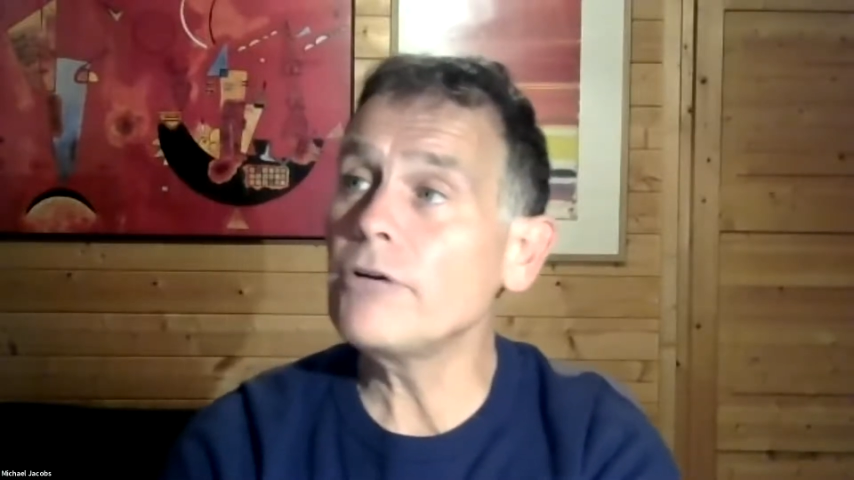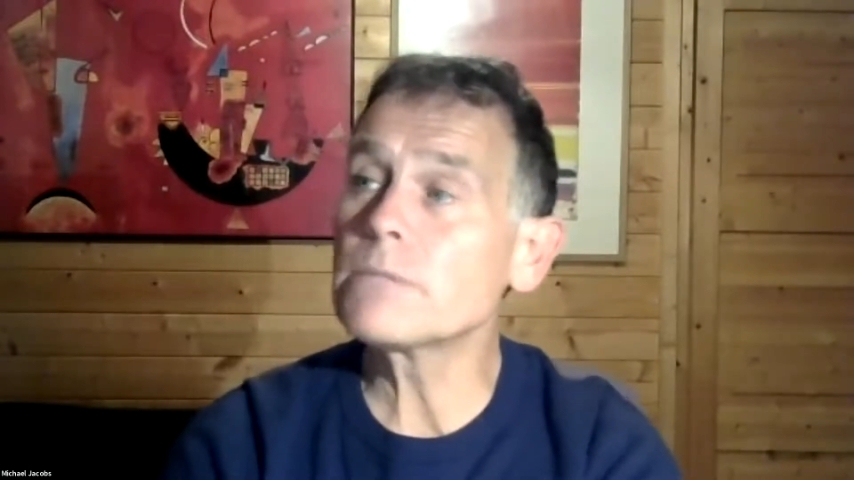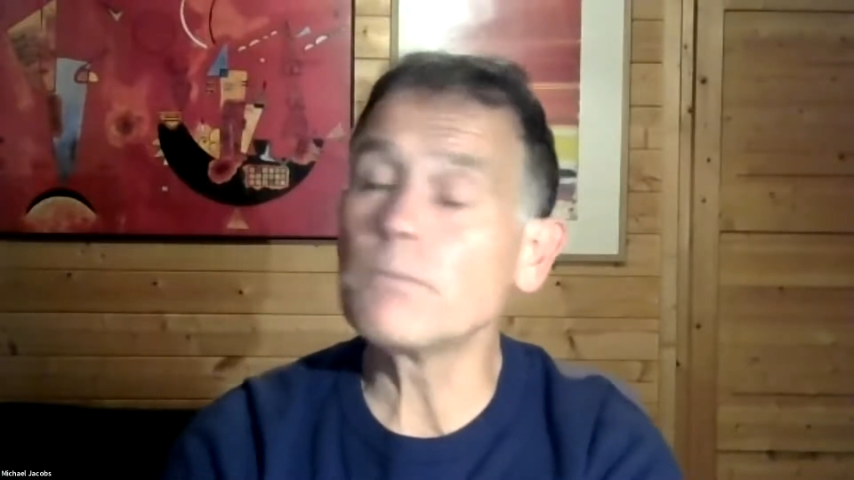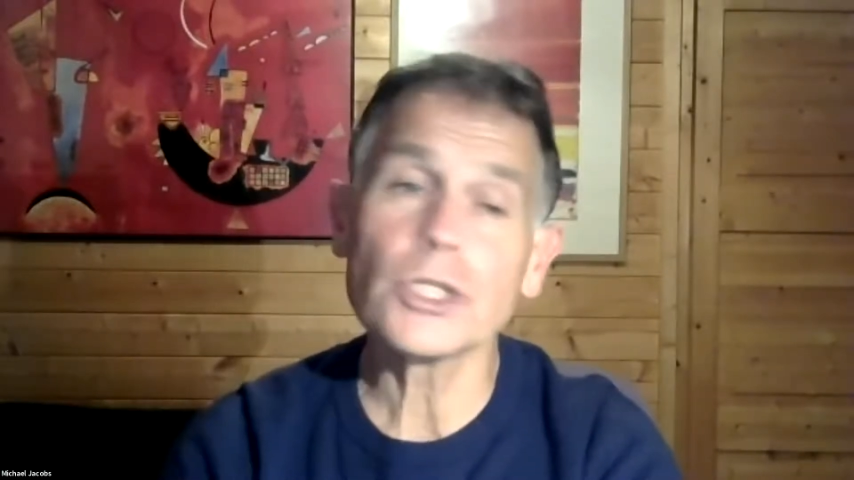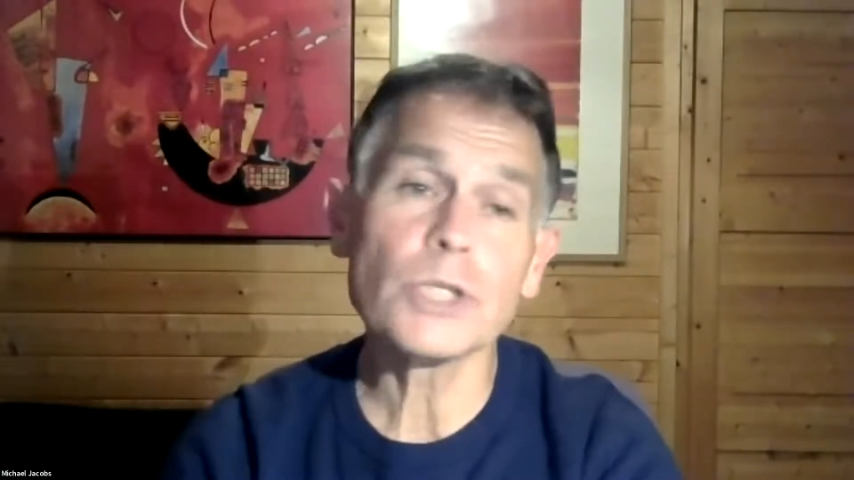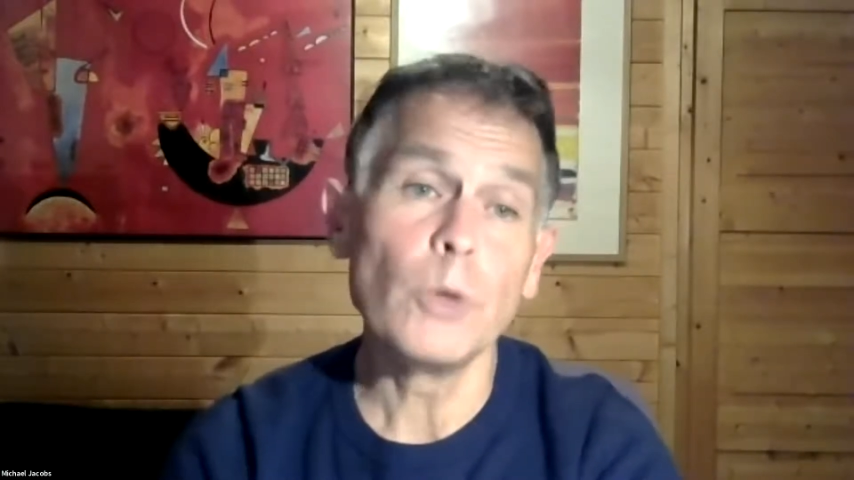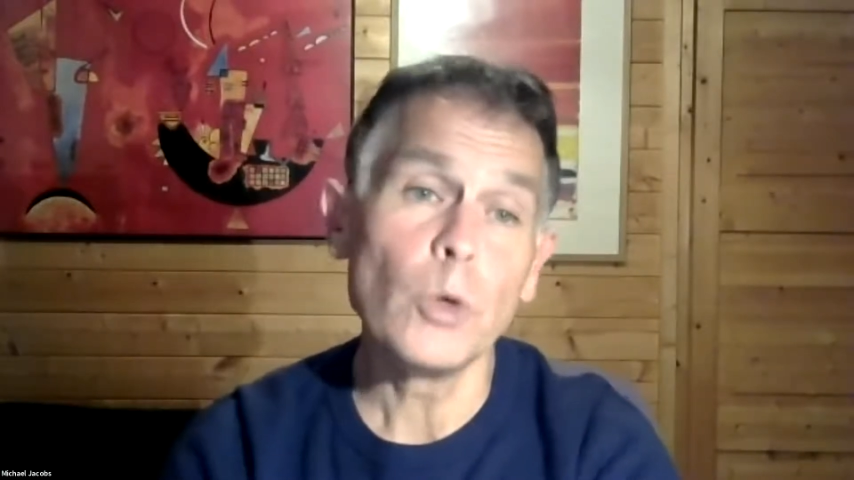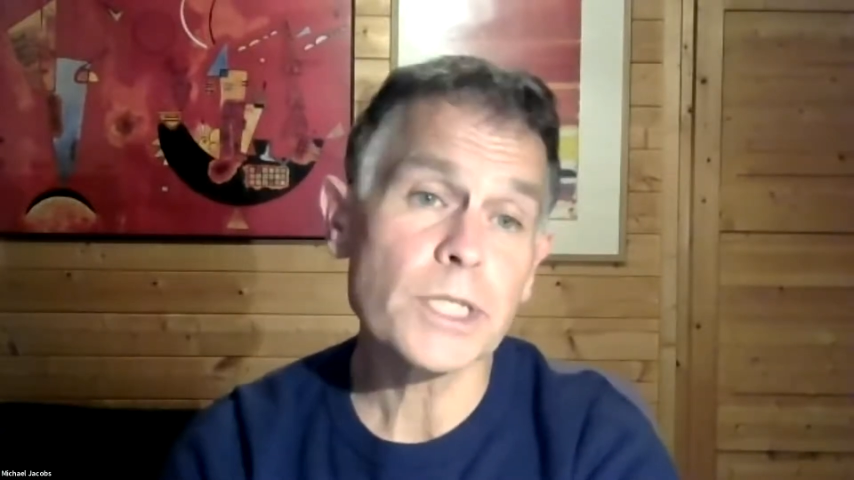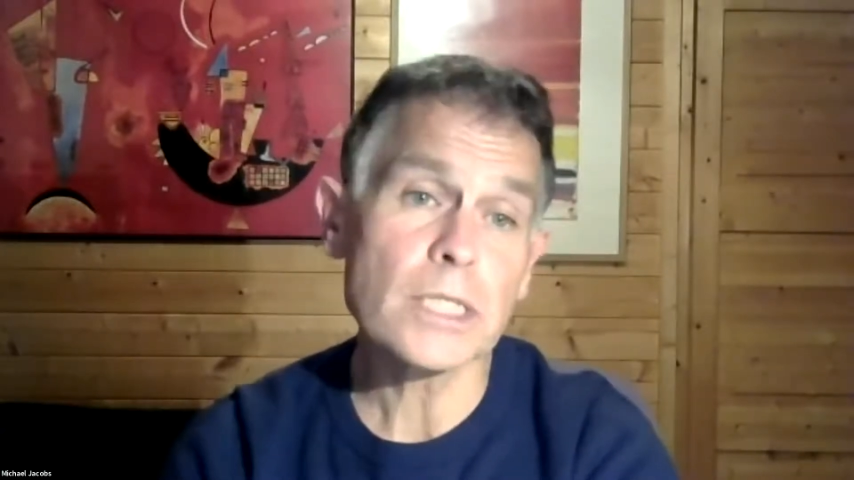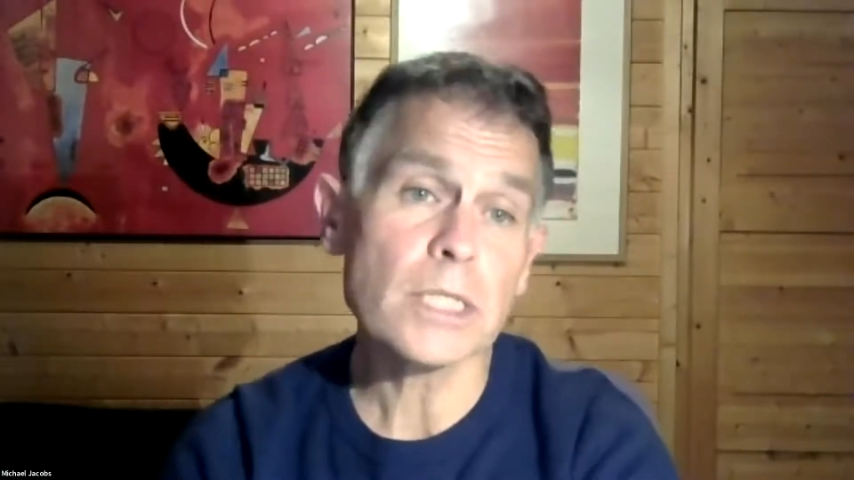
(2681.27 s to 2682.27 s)
is much
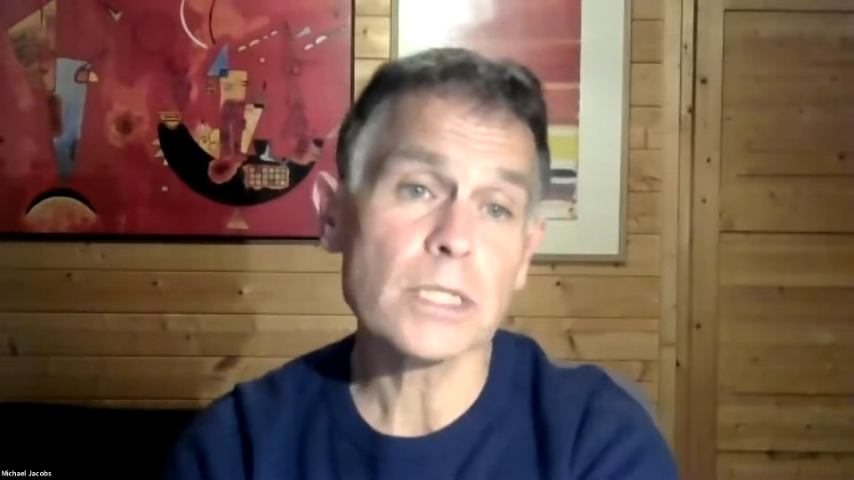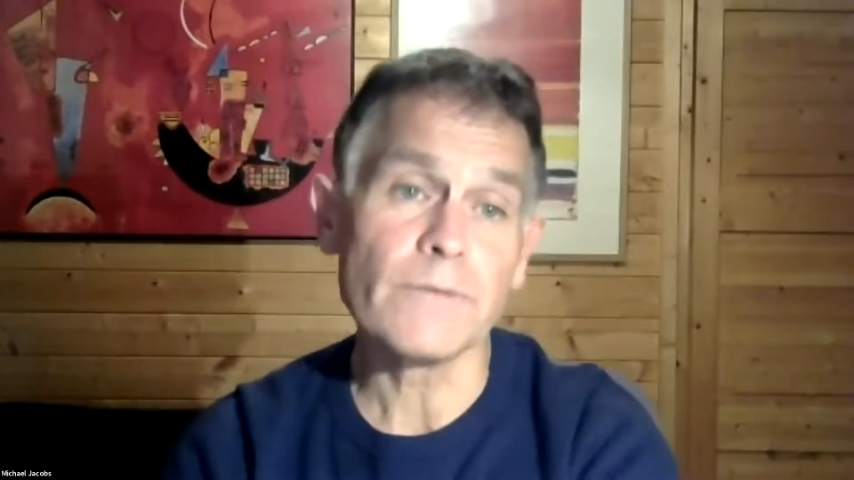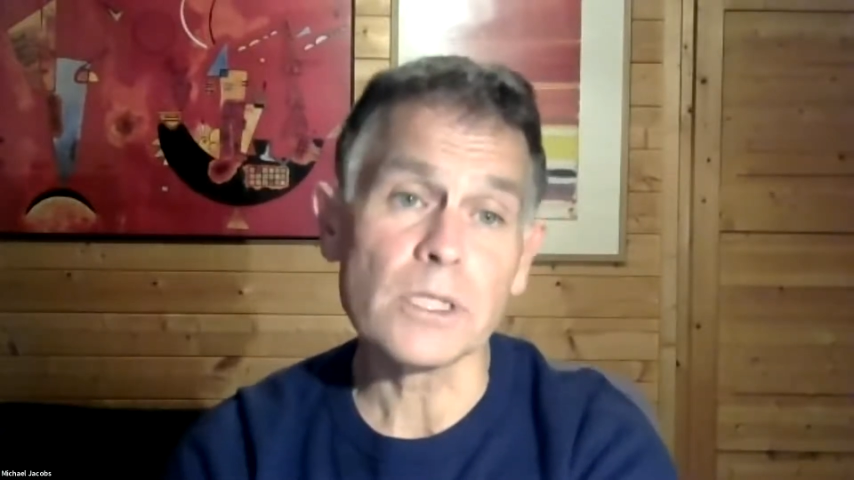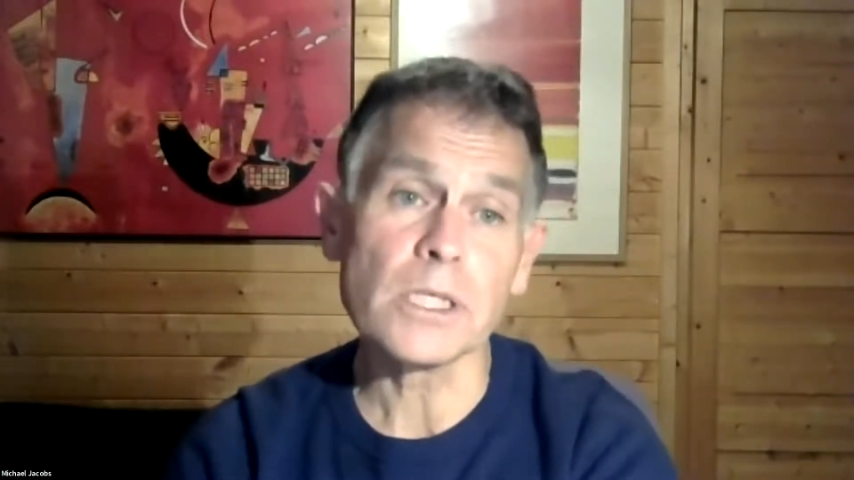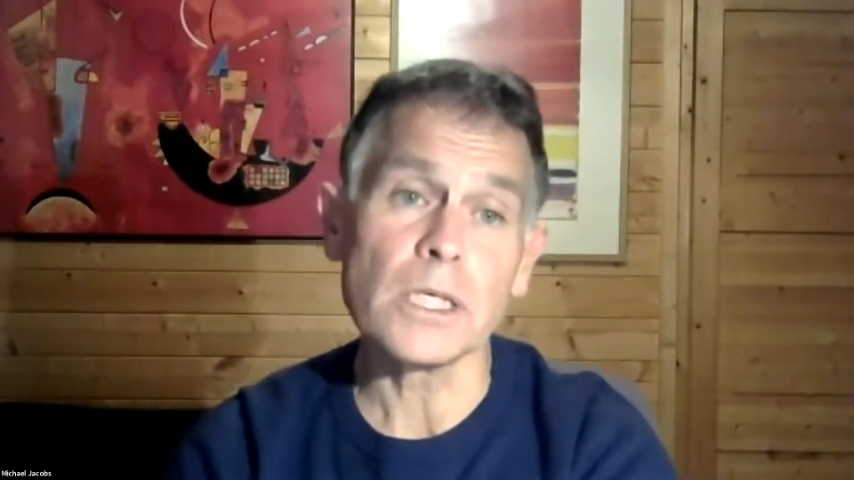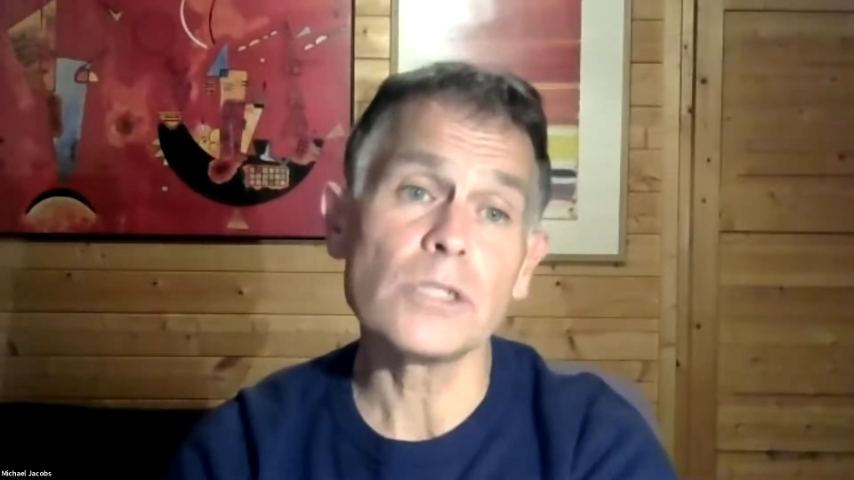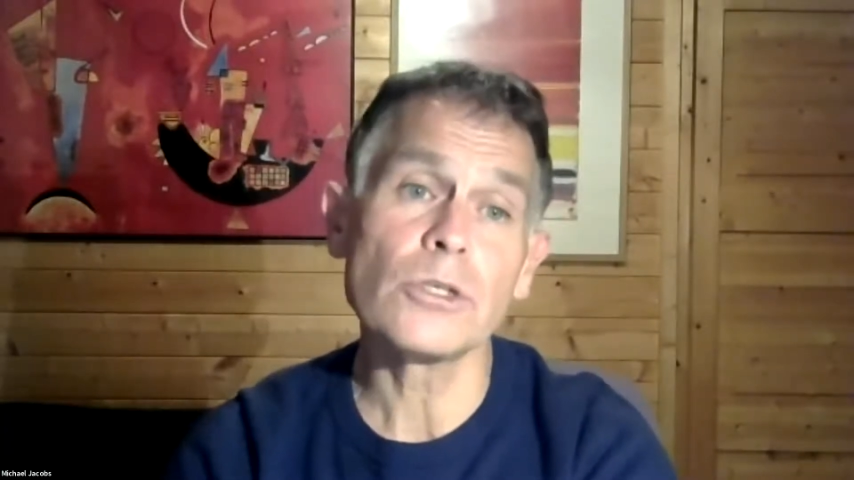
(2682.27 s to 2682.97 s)
more sensitivity